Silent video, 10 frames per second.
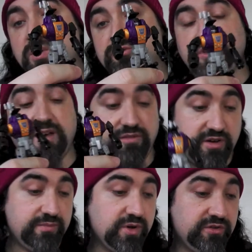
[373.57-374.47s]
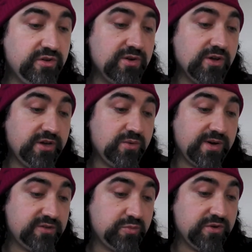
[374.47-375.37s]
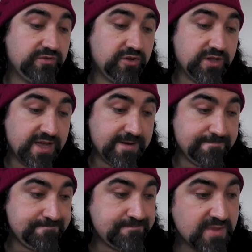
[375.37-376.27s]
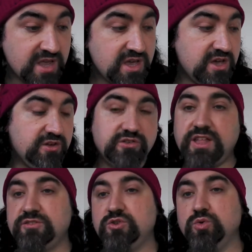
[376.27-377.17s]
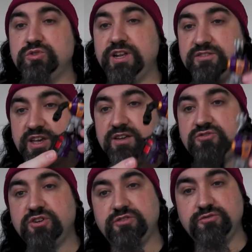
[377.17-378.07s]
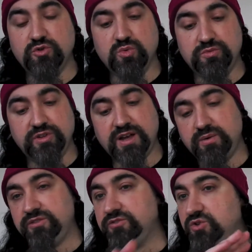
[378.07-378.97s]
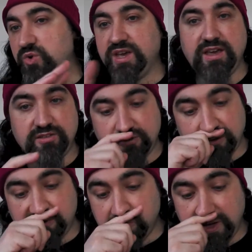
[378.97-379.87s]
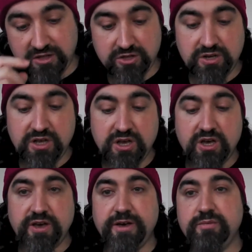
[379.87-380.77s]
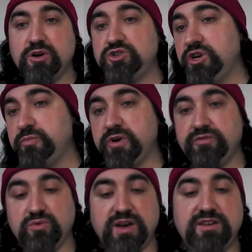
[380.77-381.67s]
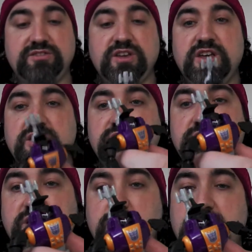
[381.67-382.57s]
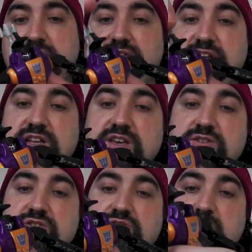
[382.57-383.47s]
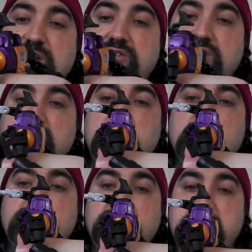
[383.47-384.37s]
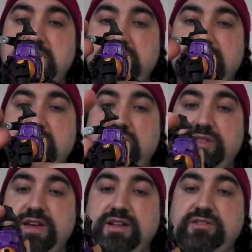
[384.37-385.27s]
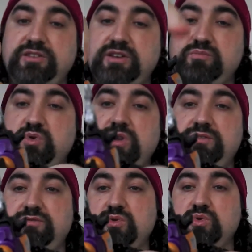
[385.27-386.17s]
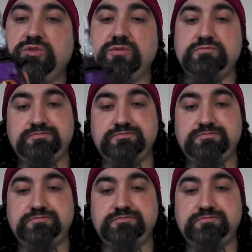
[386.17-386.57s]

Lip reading: well together. I do like what Hasbro have done there. So that's cool. So let's get him transformed. Now it's a quick, easy transformation. I'll show it both ways. So basically you just pull this bit down like that and pull it forward,